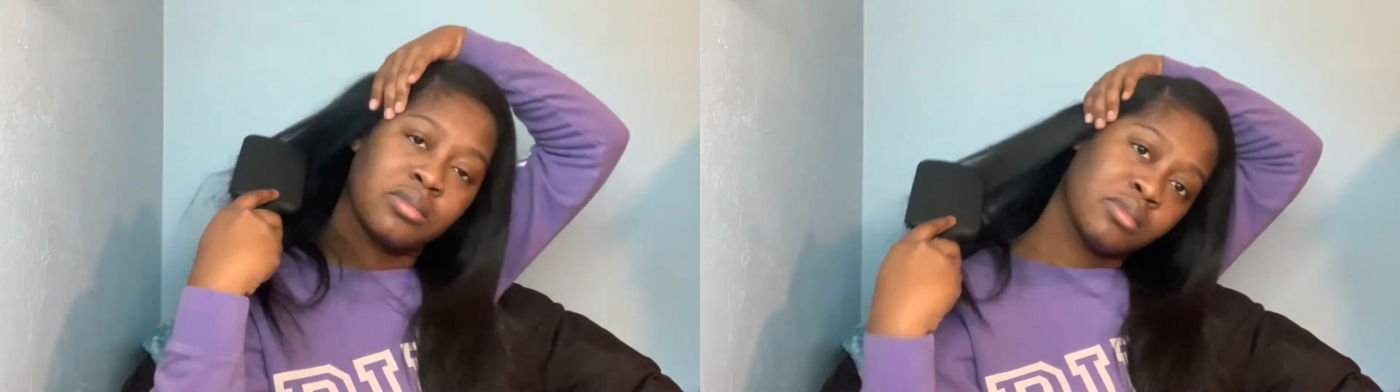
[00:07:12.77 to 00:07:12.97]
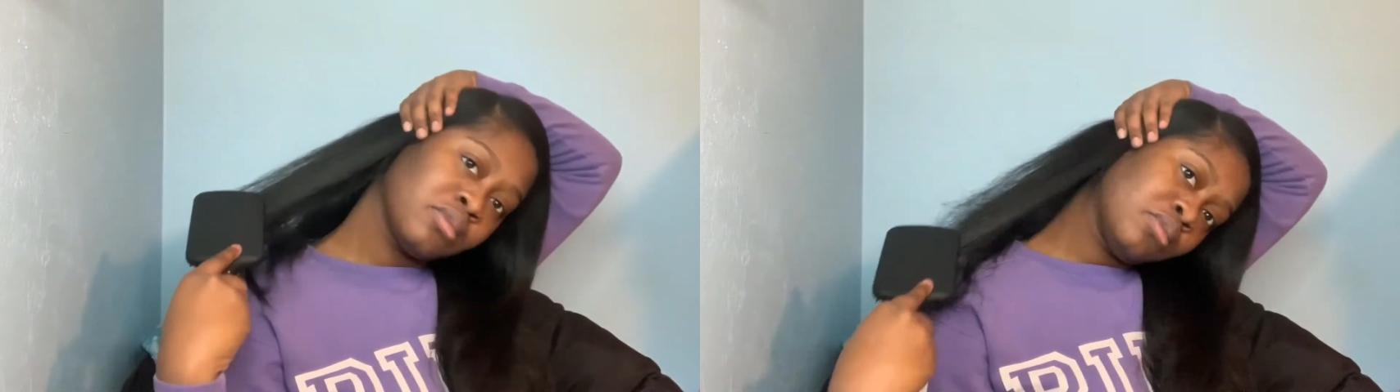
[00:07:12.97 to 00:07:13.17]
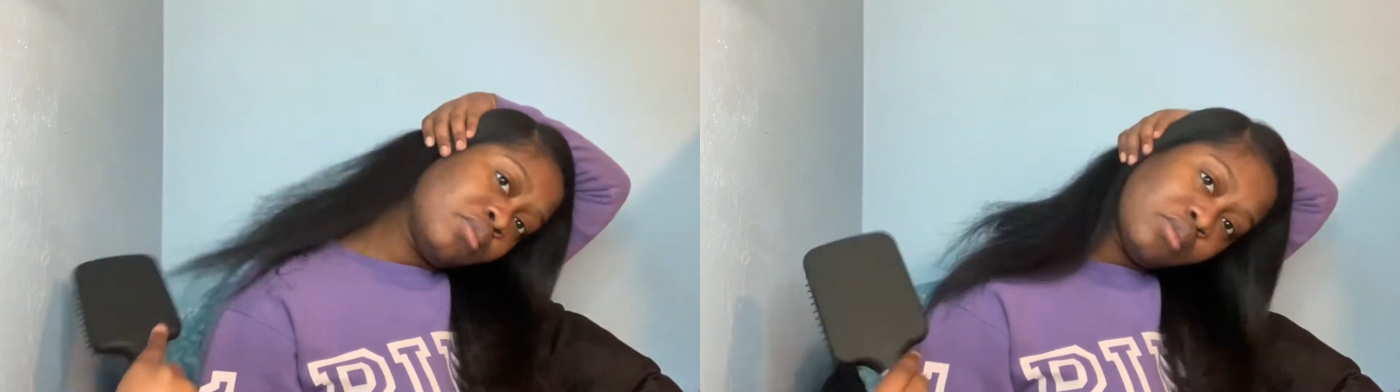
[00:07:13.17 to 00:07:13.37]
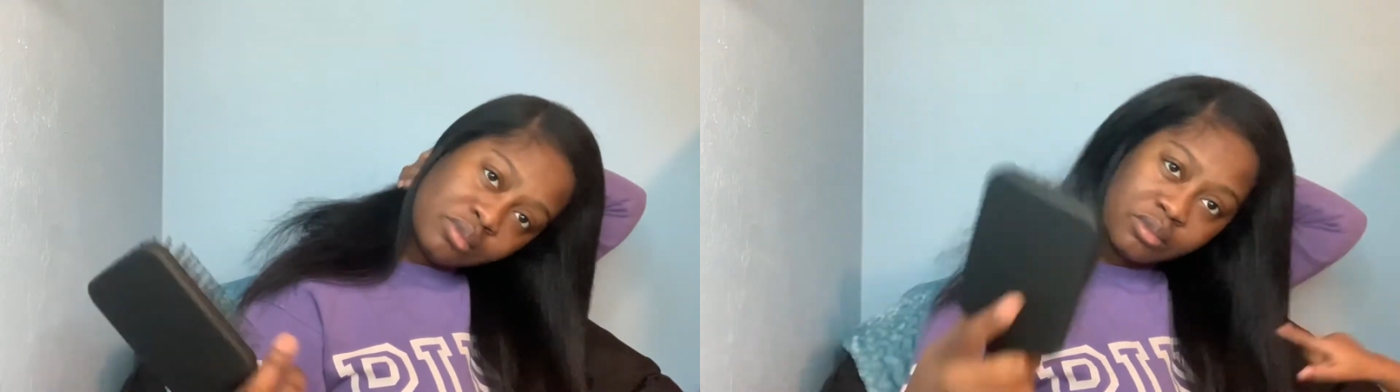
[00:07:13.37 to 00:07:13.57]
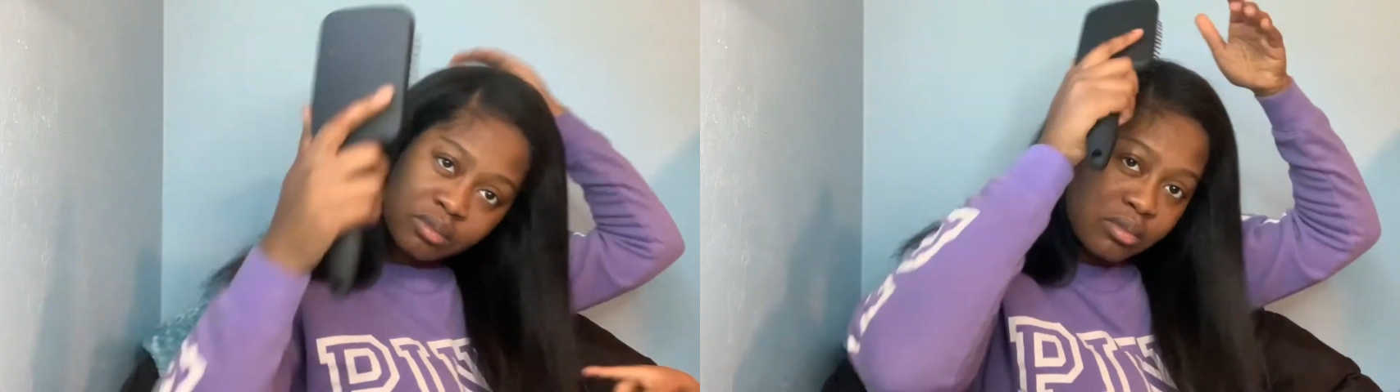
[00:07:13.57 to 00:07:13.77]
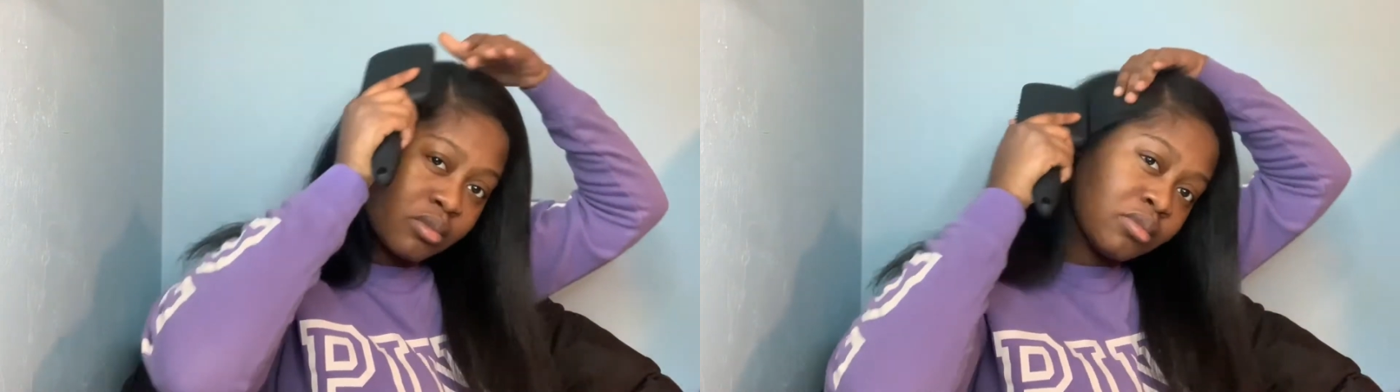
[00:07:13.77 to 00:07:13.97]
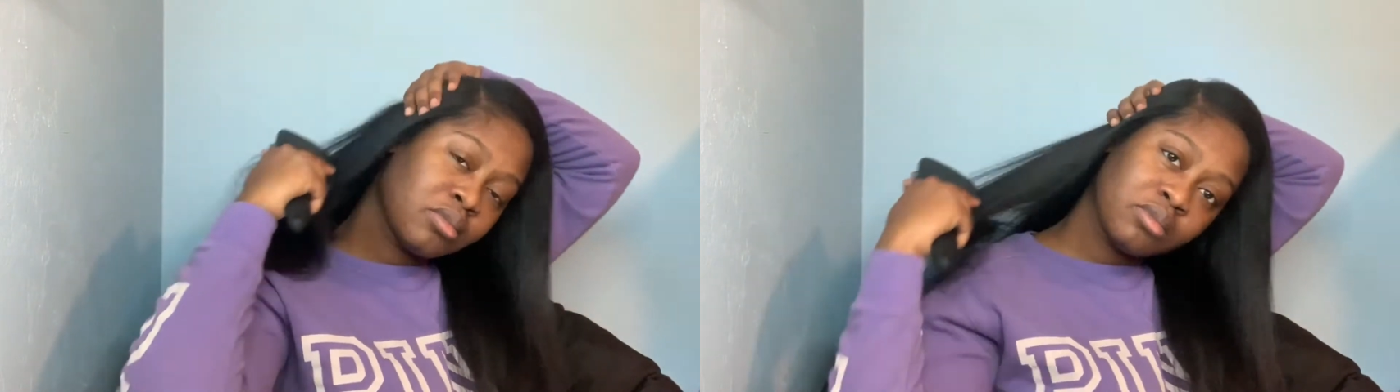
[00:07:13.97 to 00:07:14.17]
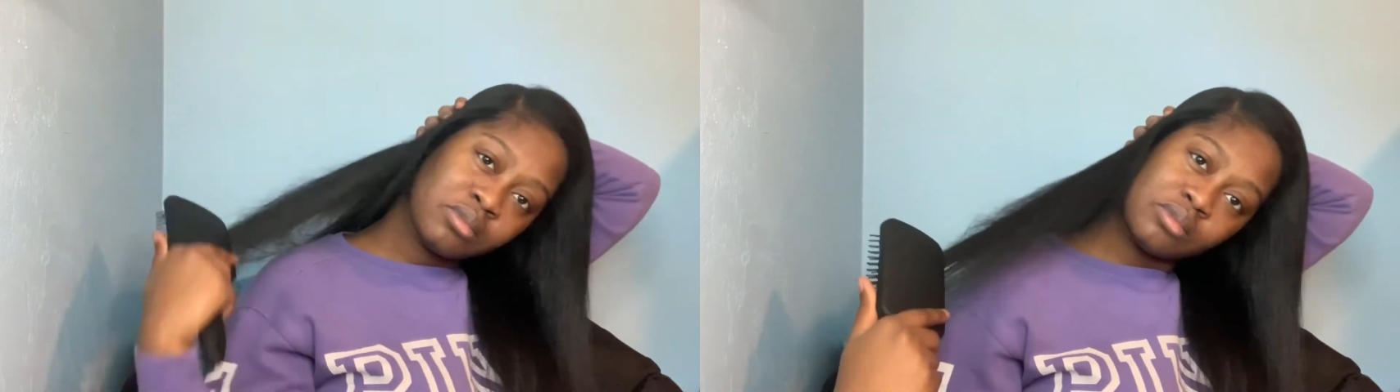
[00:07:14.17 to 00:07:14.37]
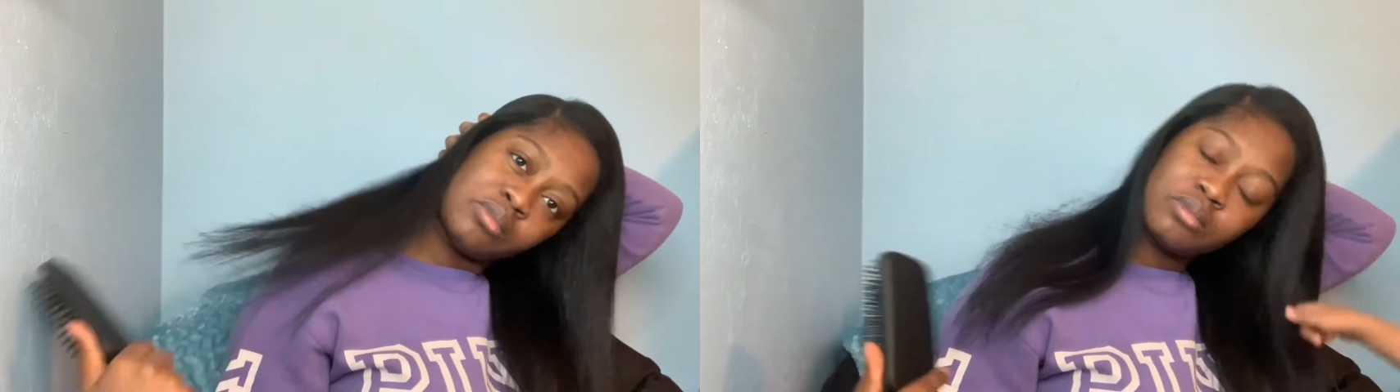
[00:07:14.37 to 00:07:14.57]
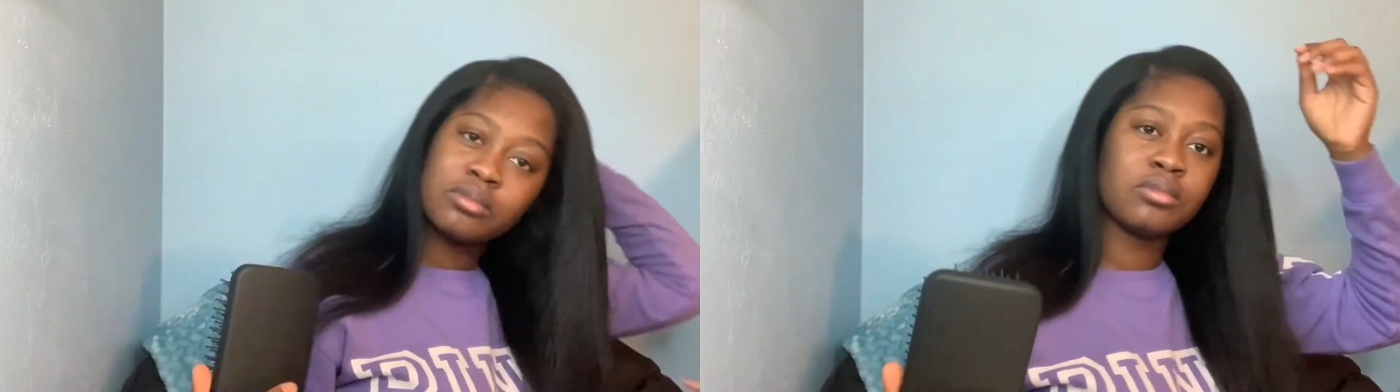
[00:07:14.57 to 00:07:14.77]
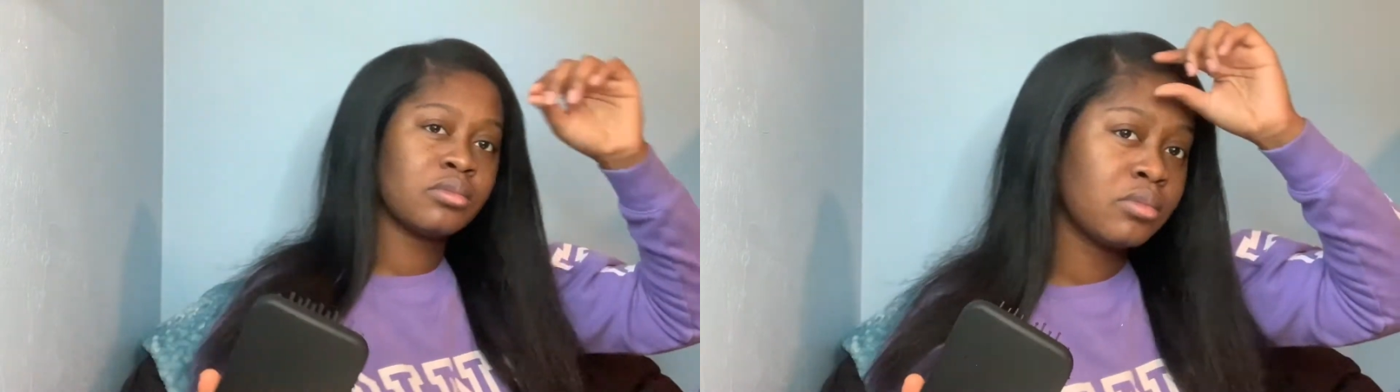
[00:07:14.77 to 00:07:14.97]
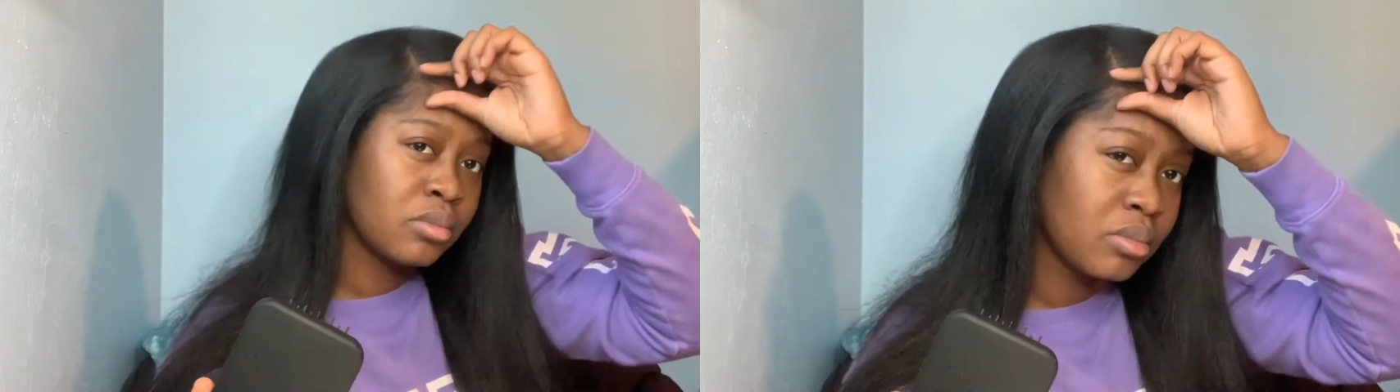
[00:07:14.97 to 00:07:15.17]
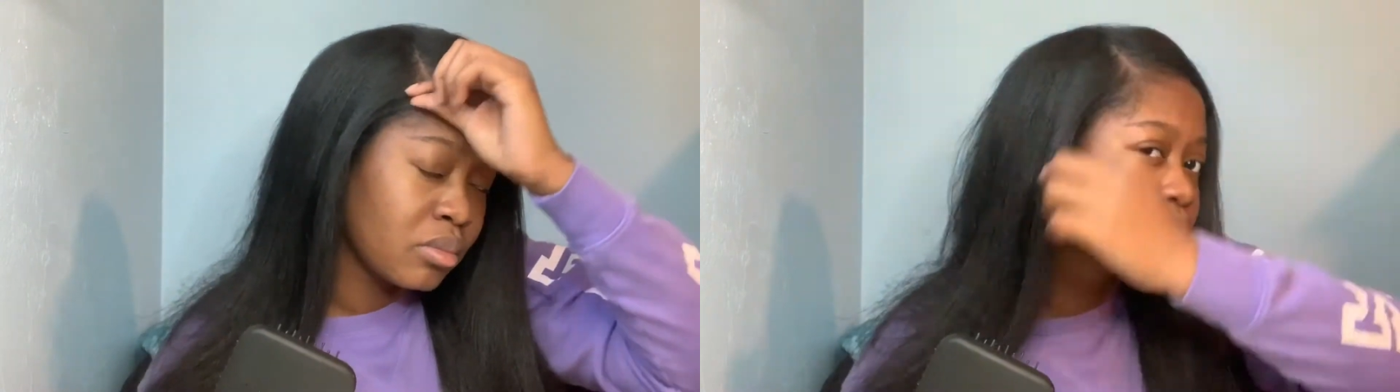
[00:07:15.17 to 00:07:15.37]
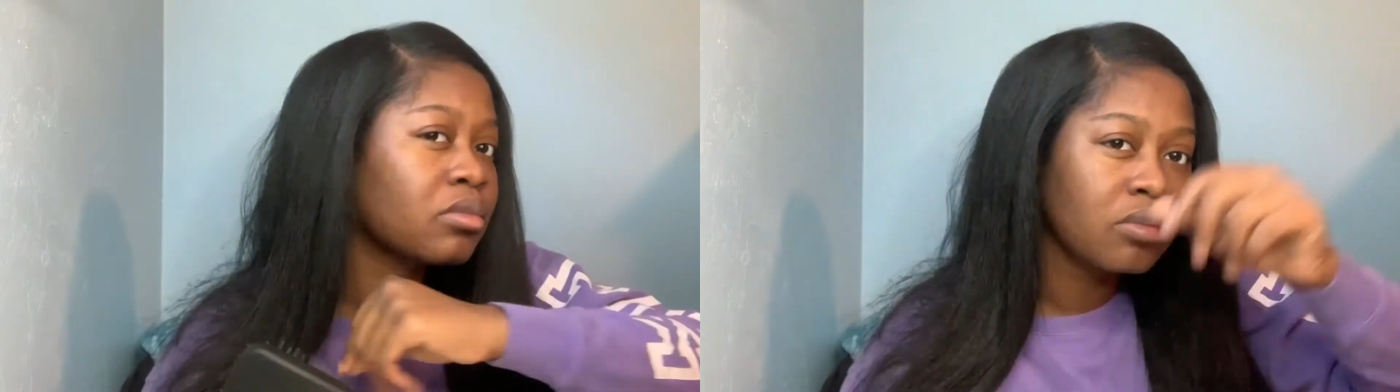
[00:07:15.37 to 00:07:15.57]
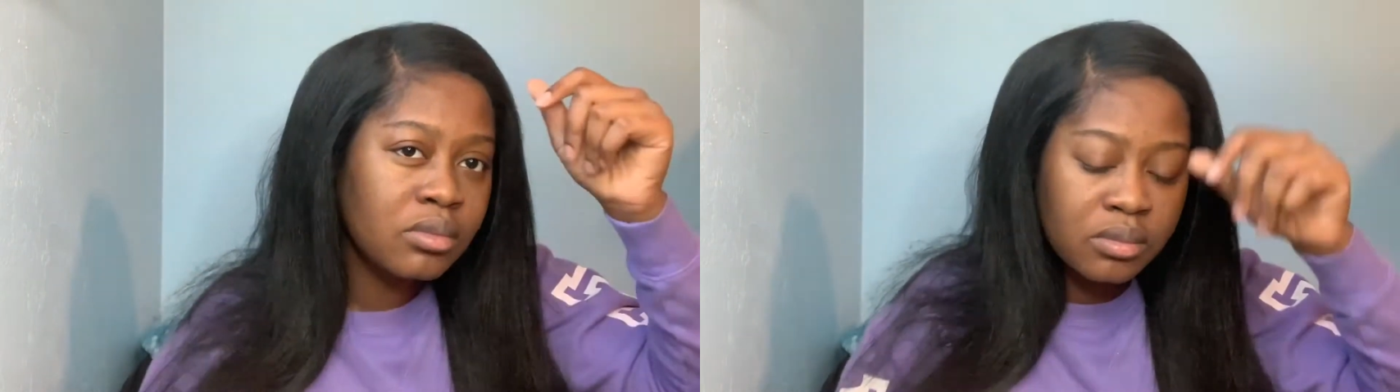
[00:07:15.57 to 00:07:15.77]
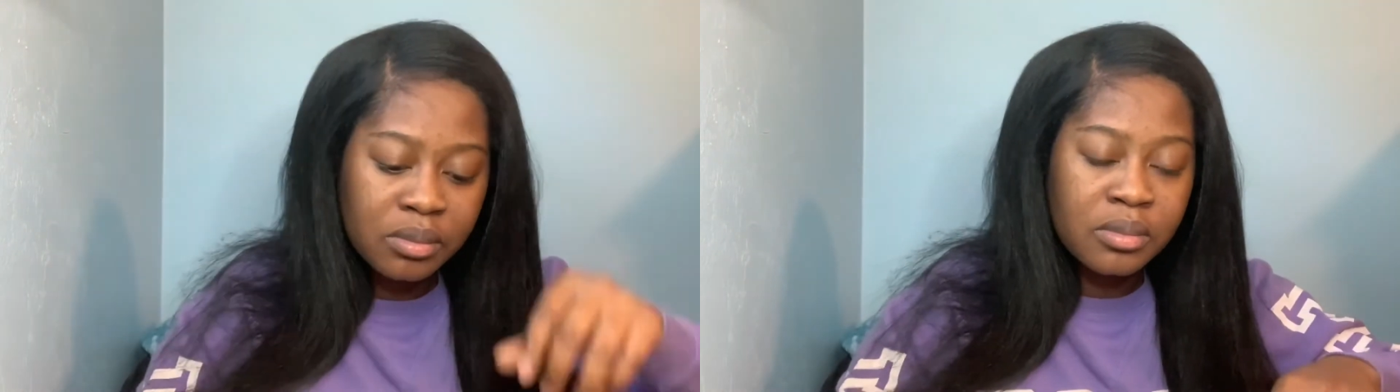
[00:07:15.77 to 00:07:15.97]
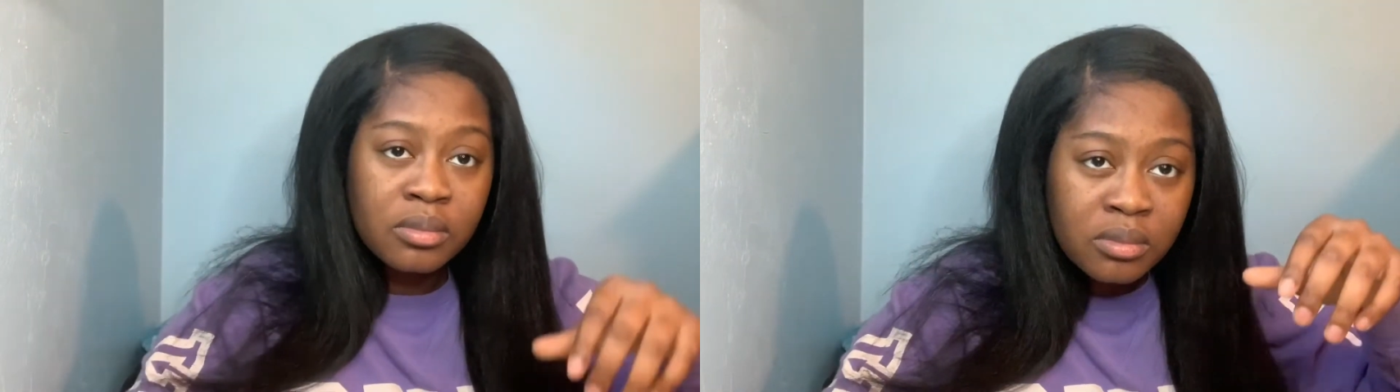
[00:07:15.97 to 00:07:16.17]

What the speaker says: and then just keep on brushing my hair until I get it to